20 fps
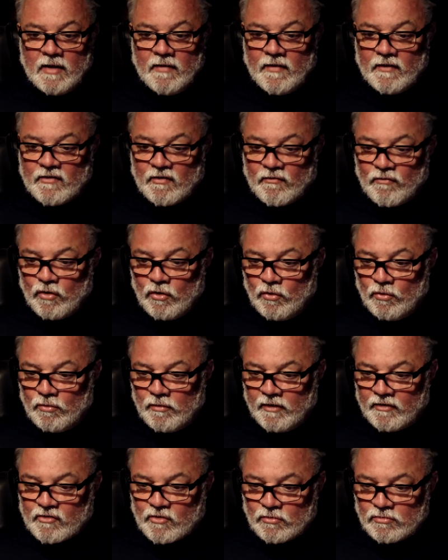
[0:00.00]
There's a rule.
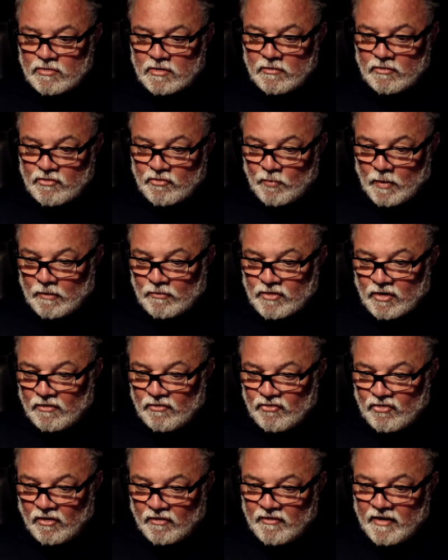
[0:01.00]
It's called. Well done,
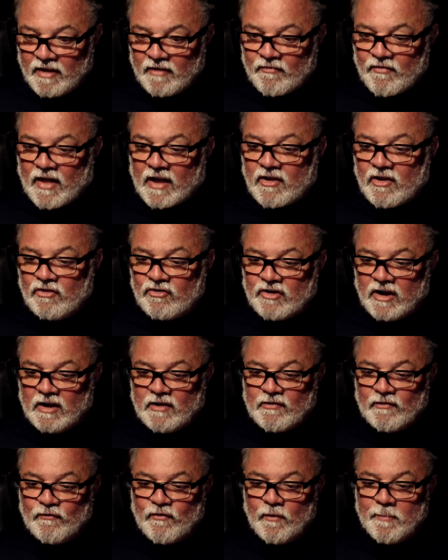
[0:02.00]
John. Thank you,
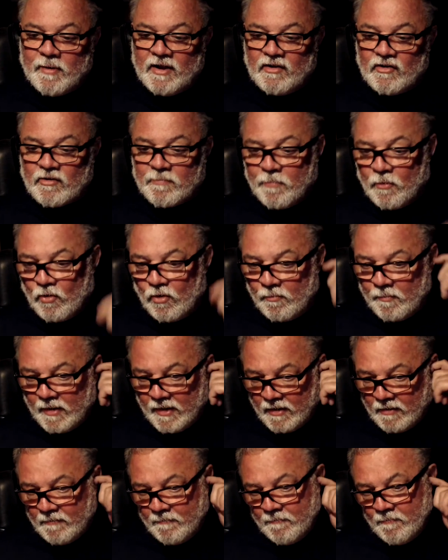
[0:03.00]
Jason, for being a sport,
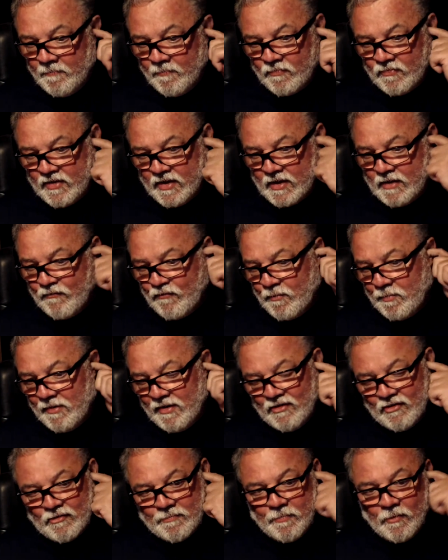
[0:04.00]
mate. Thank you for being
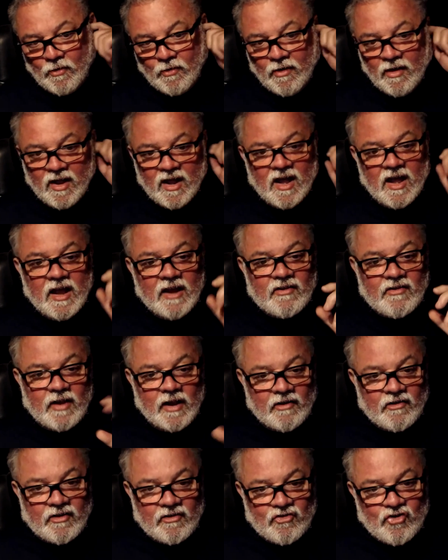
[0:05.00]
a sport. It's
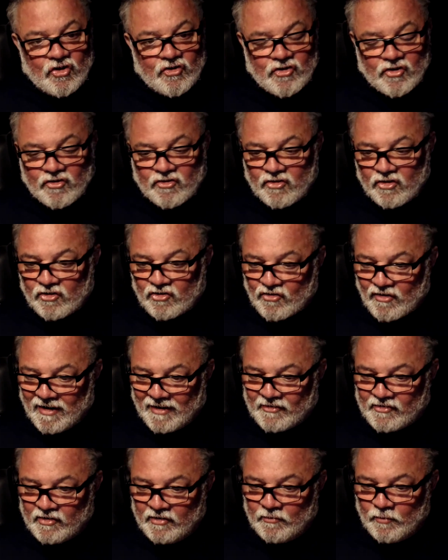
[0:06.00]
judge's discretion.